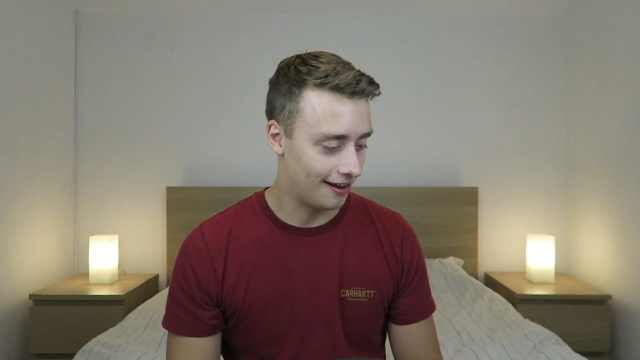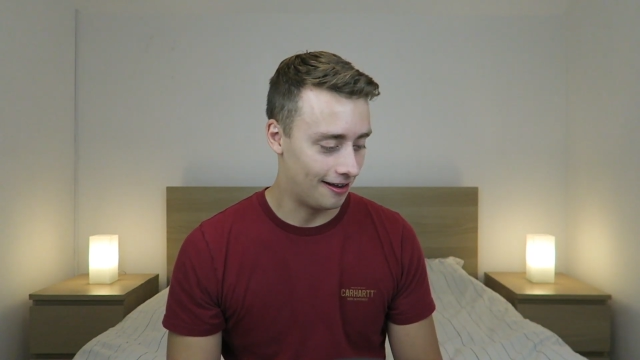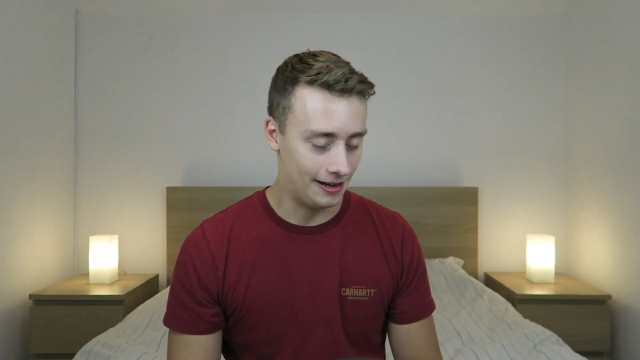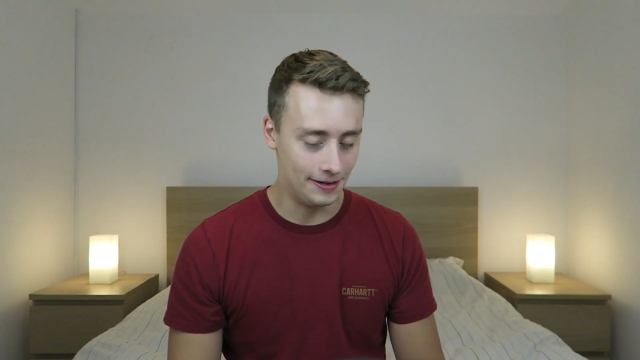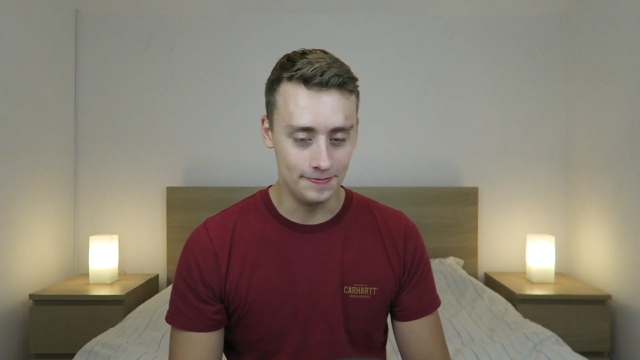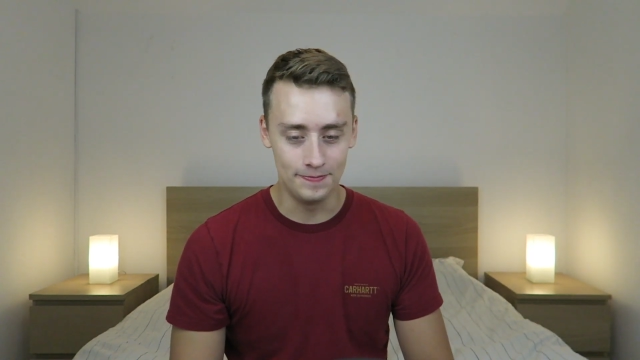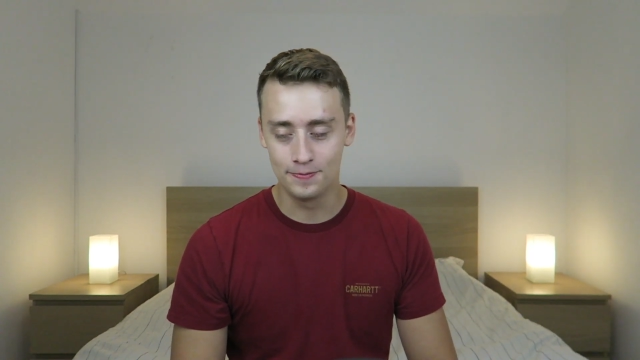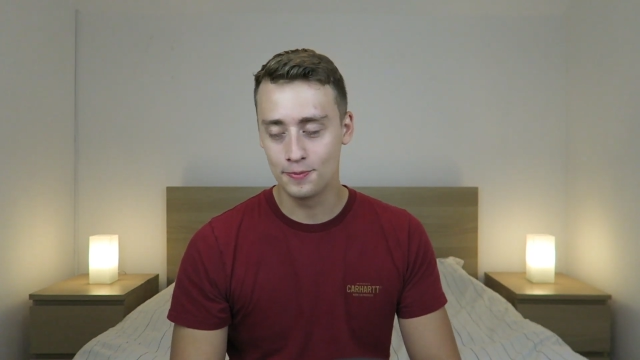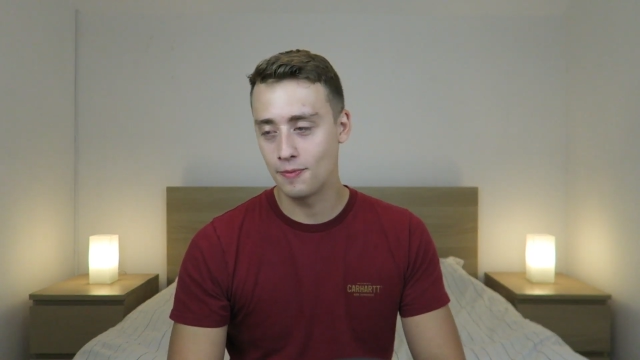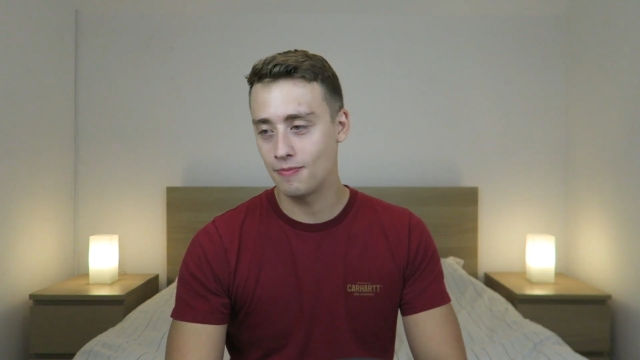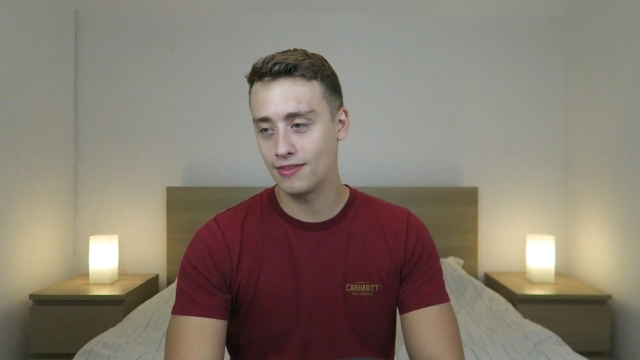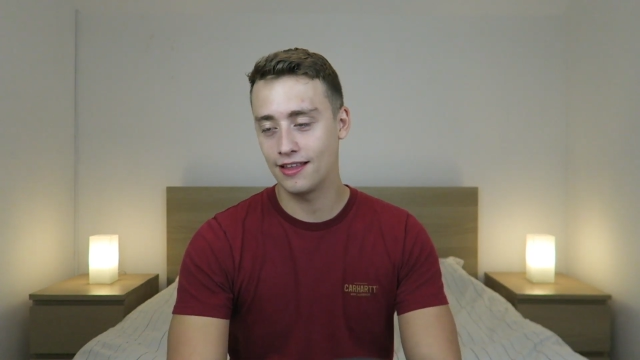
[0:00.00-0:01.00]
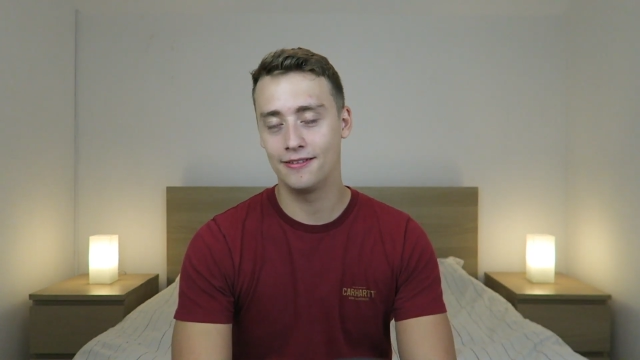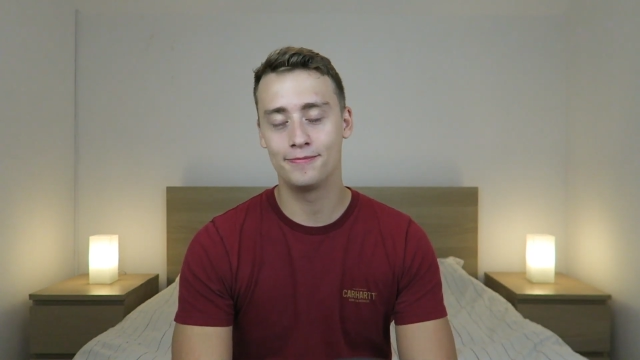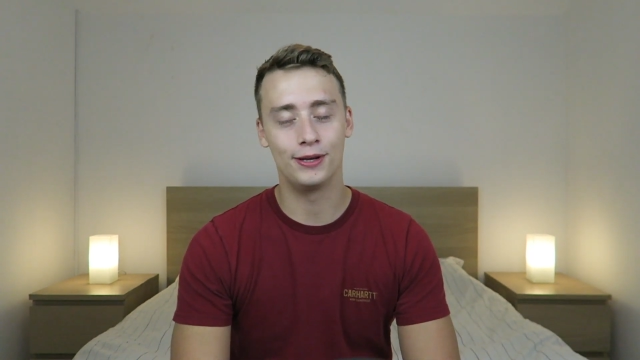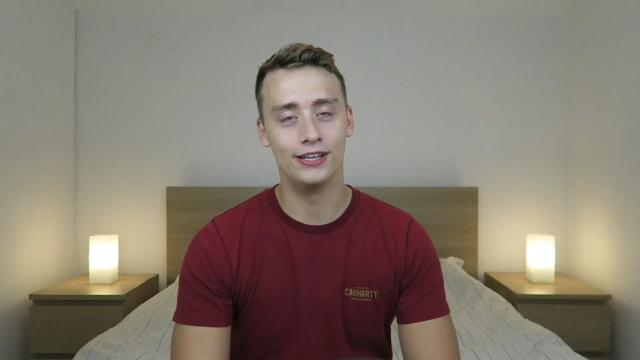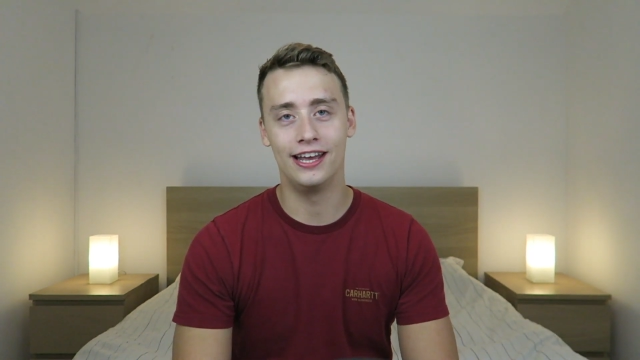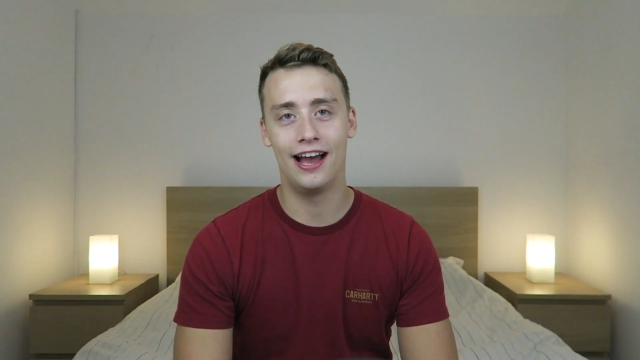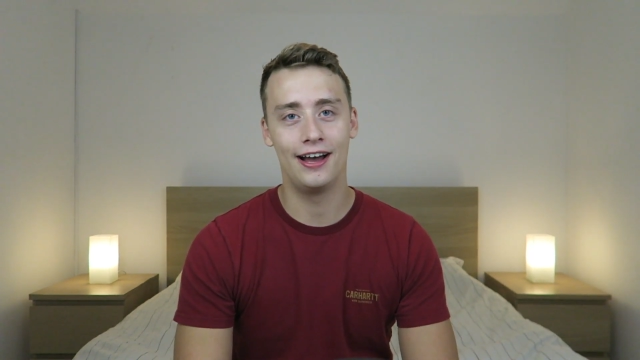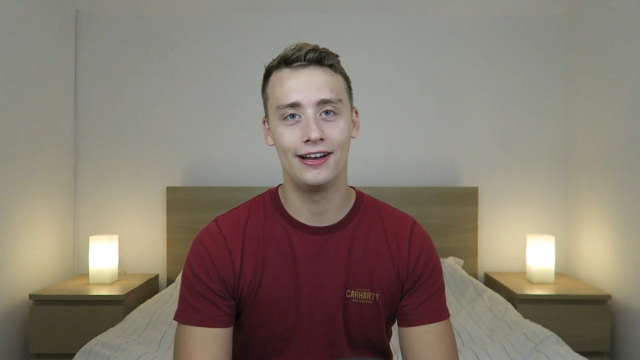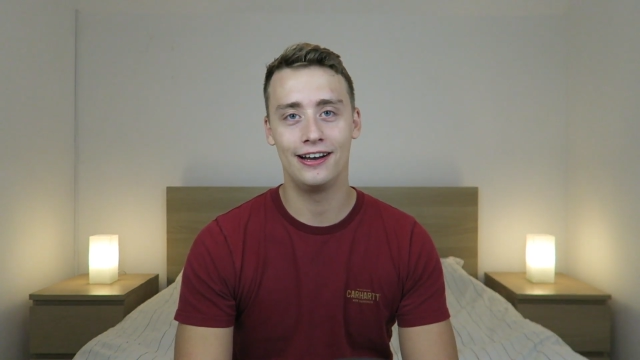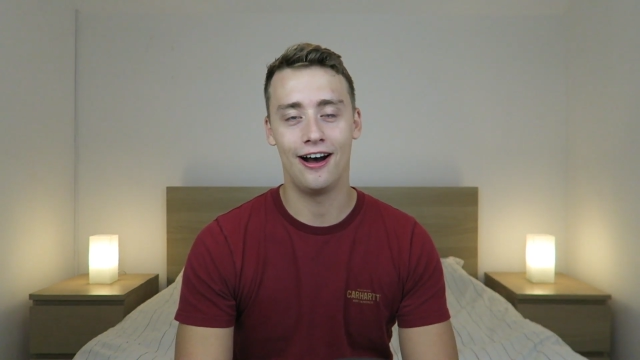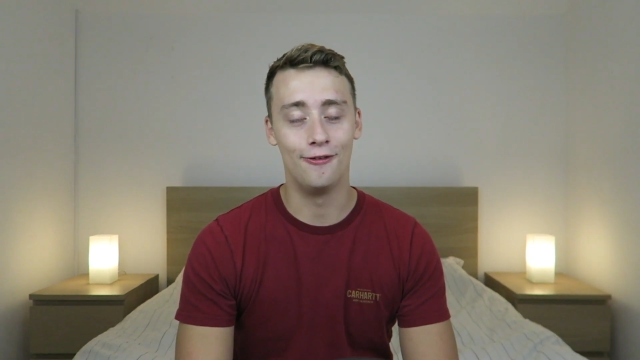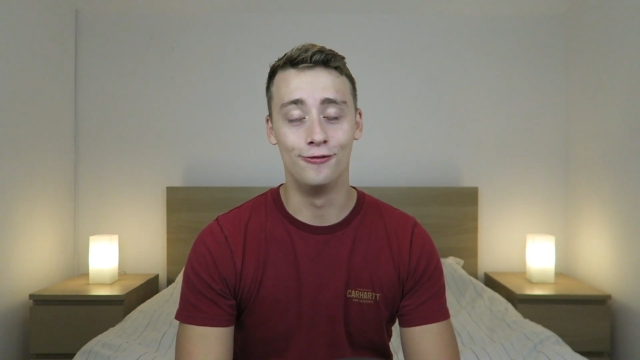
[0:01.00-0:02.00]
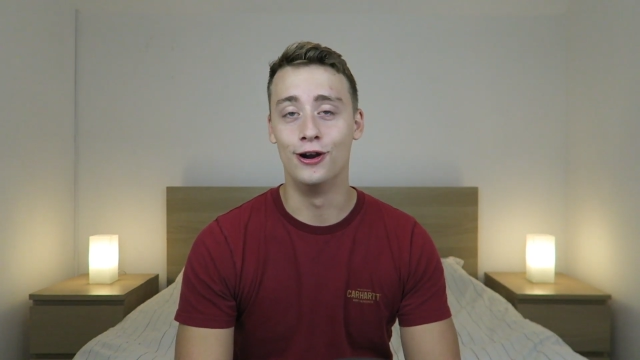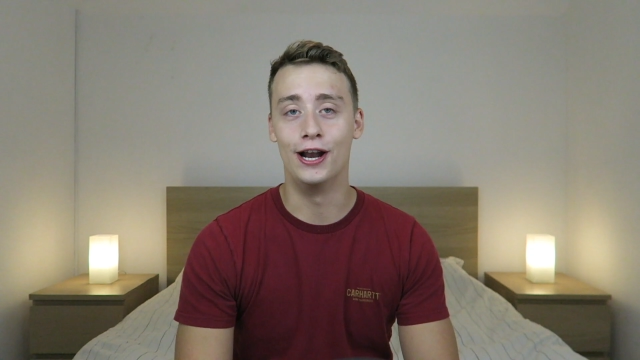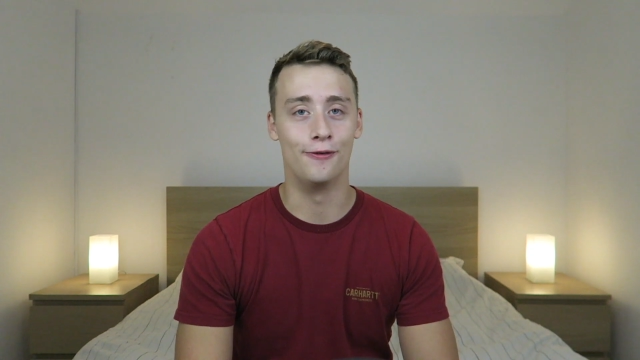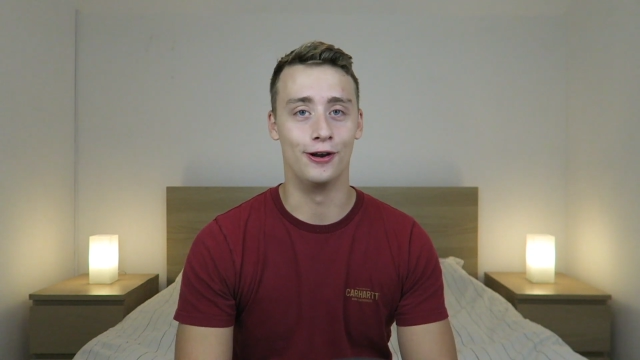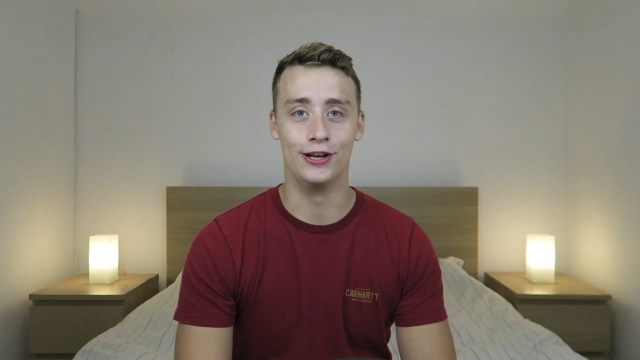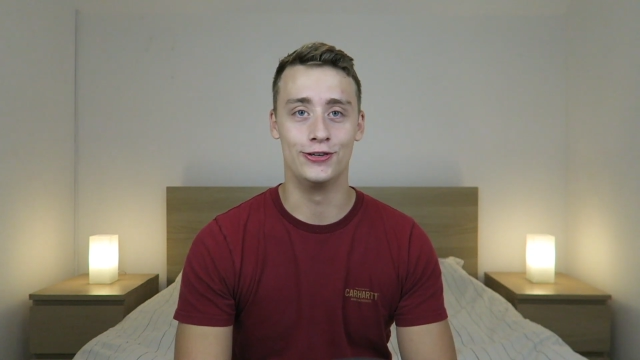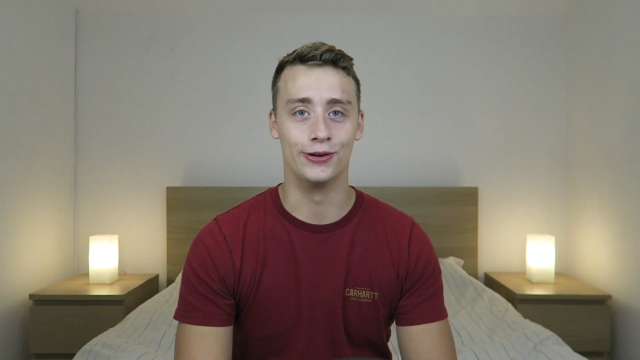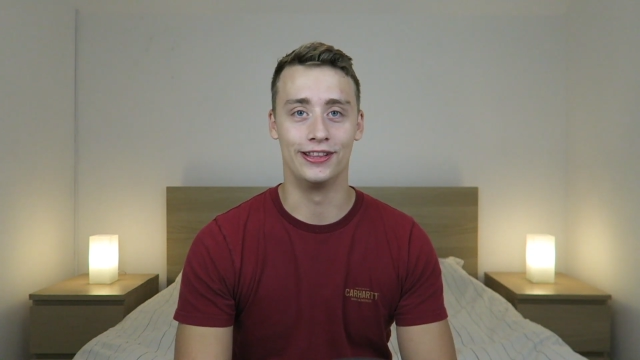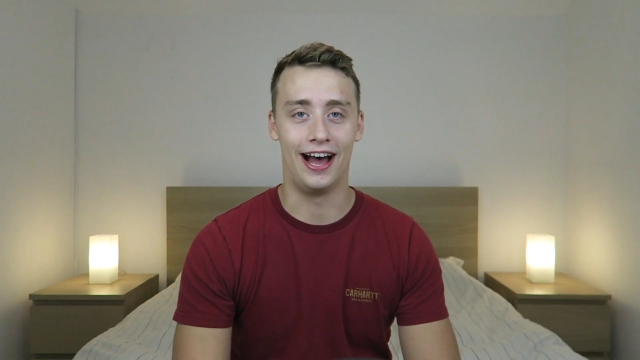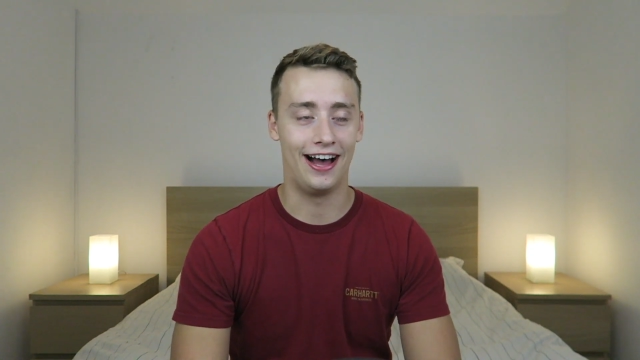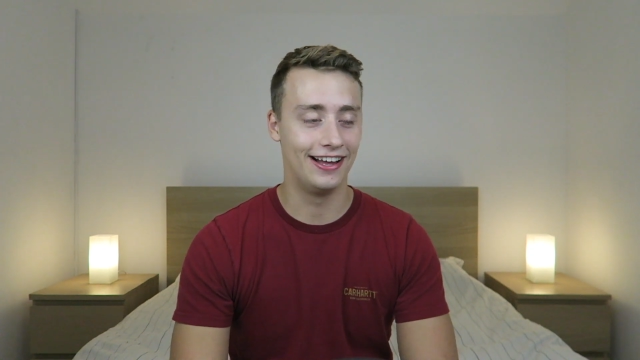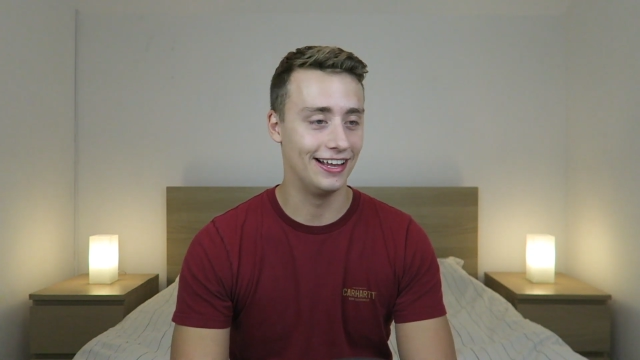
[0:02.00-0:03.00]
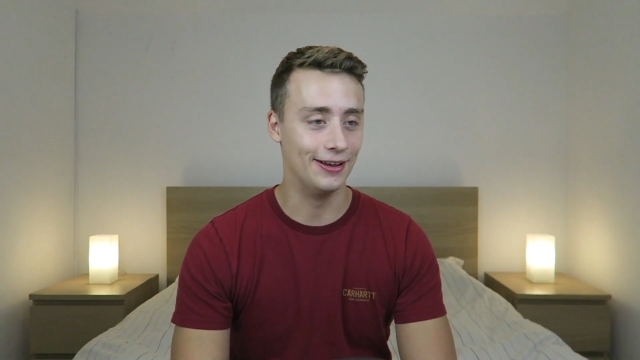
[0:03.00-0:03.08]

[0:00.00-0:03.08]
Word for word: Um, but yeah, I really, really enjoyed that.